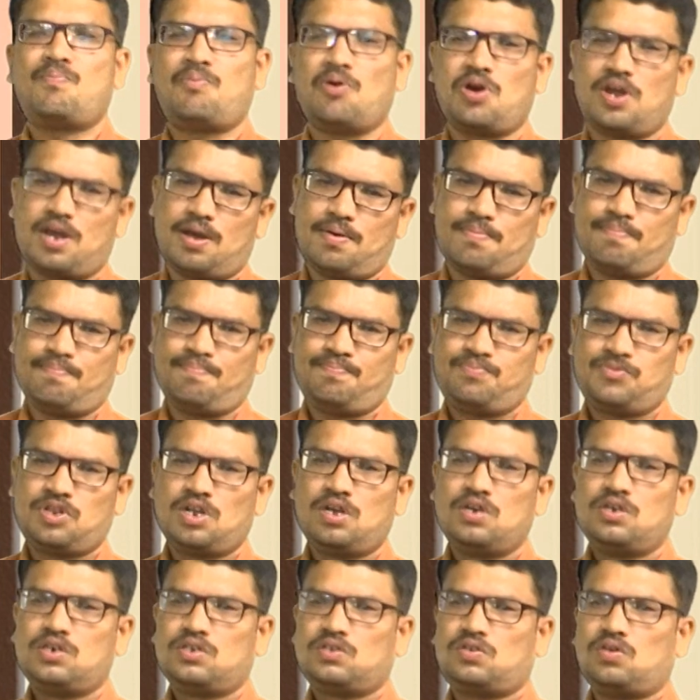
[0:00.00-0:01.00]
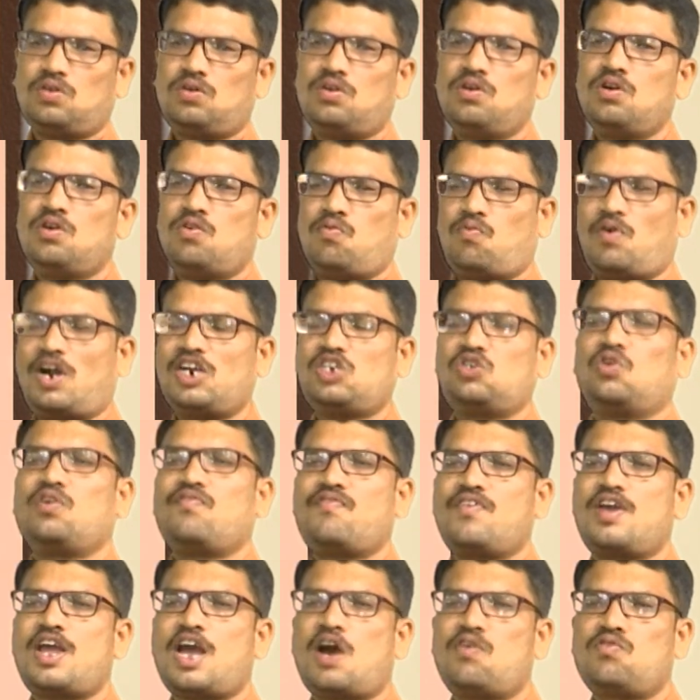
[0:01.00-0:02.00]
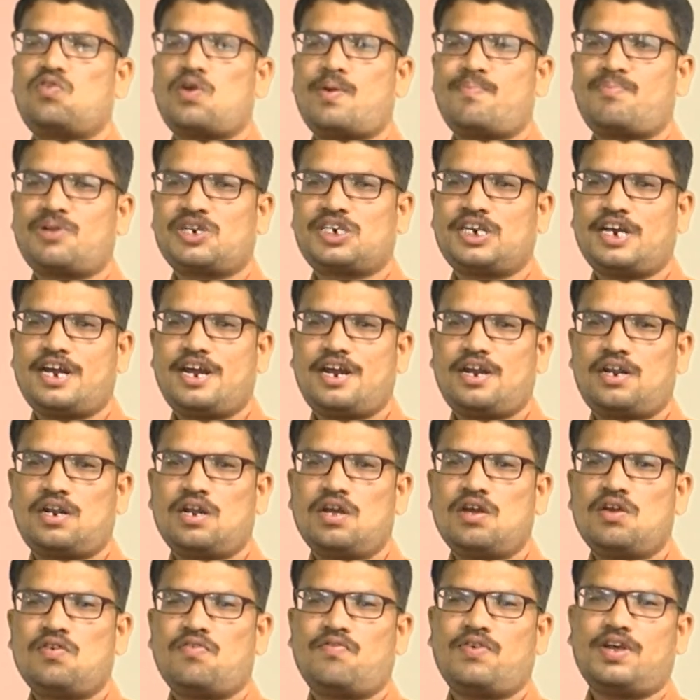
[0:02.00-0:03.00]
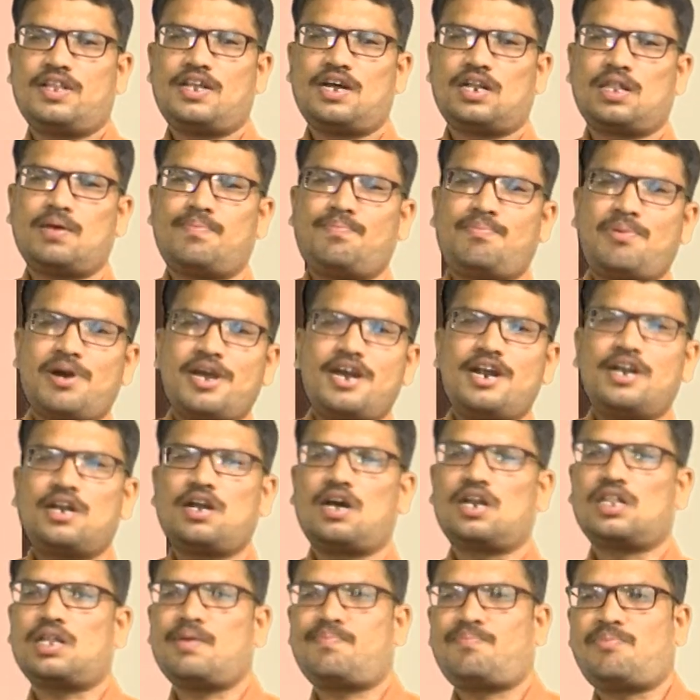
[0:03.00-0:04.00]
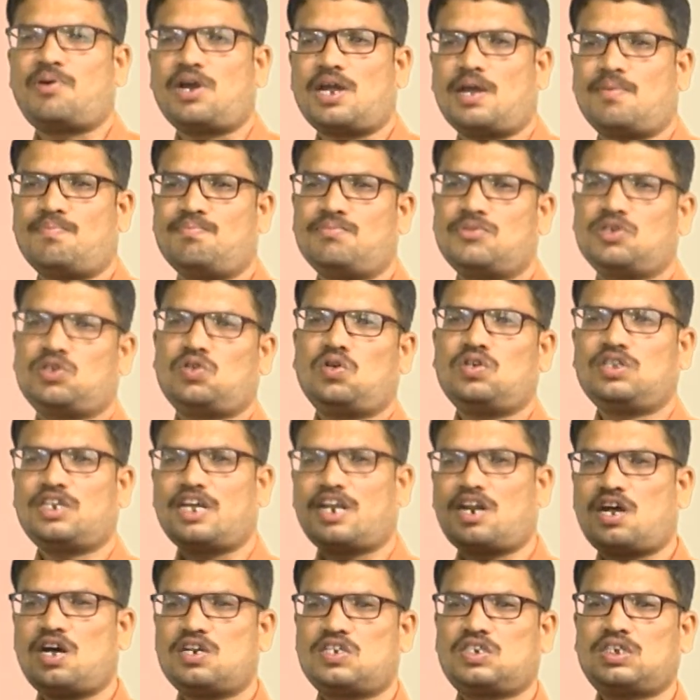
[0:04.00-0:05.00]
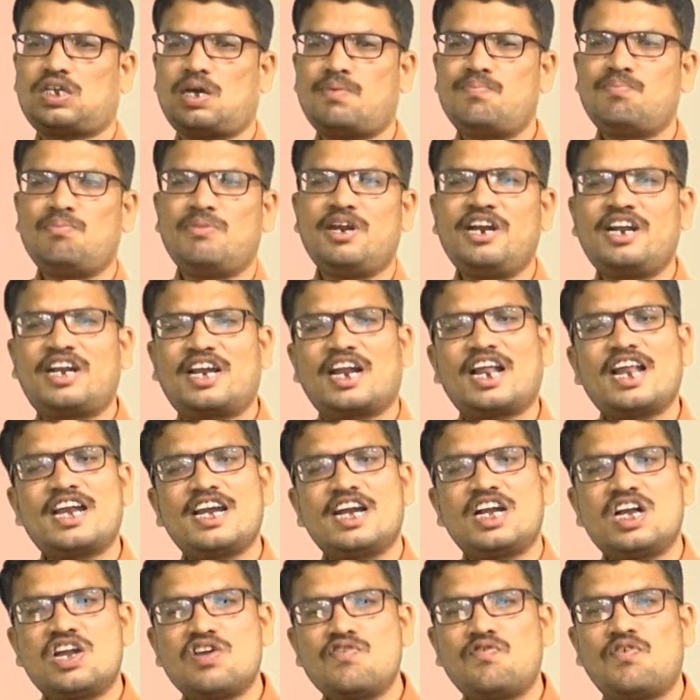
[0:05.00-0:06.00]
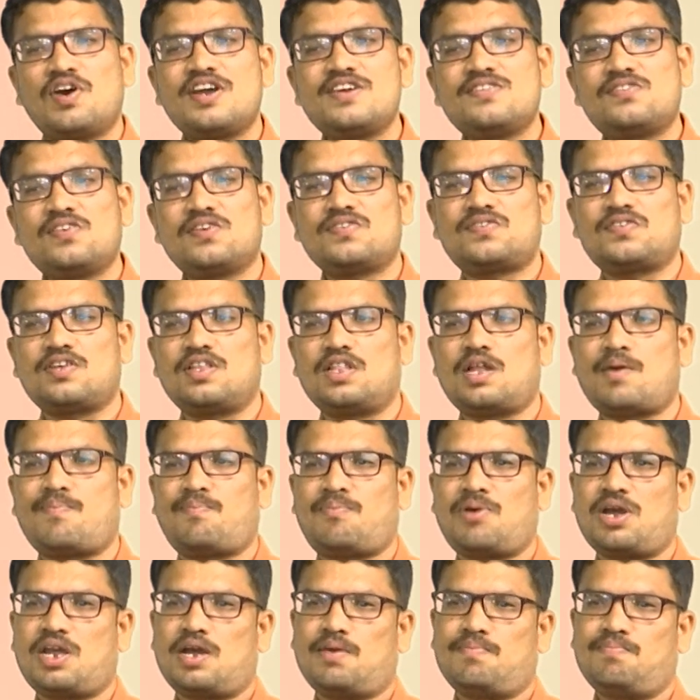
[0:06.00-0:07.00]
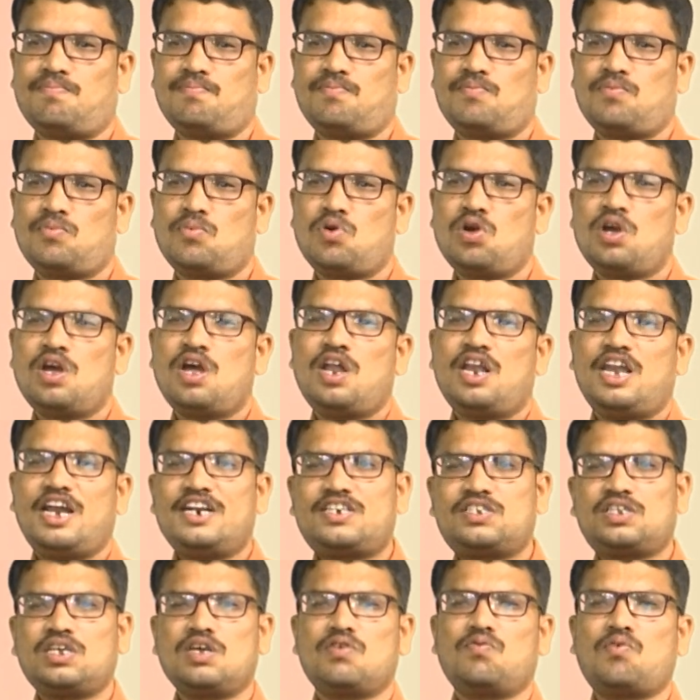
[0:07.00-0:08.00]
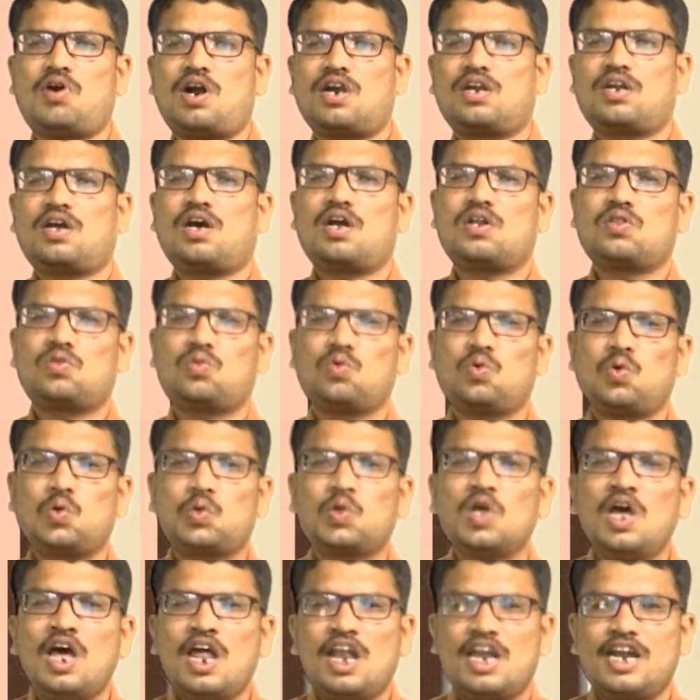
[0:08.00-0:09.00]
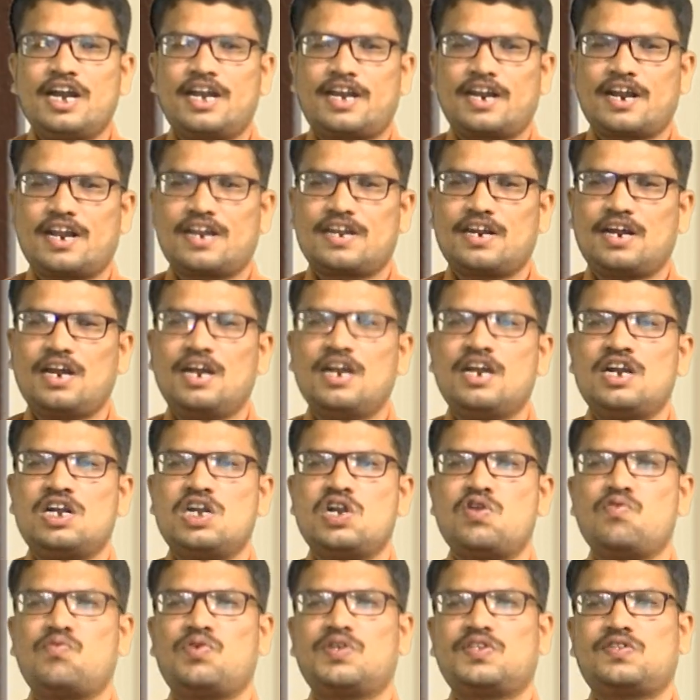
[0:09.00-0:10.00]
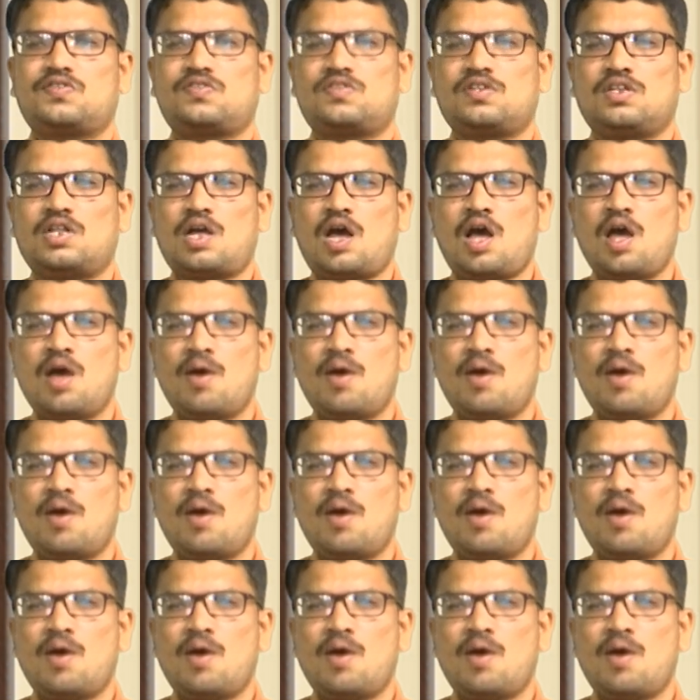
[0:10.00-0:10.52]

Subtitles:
poem. So, what should we have to appreciate, whether the poet or the poem? So, there are some literary devices in the poem. Let us see what are those literary devices in the